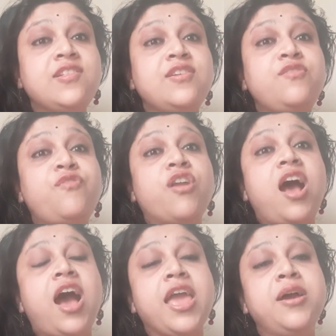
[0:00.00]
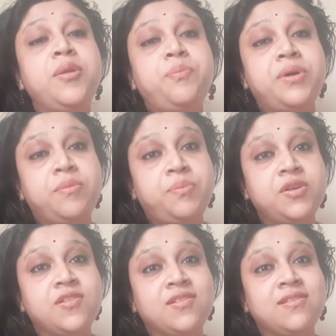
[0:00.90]
it for higher
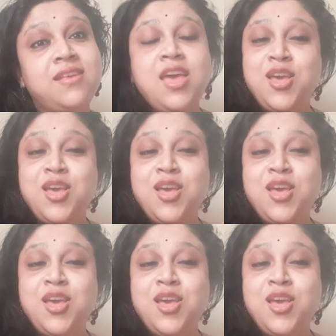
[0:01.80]
purpose.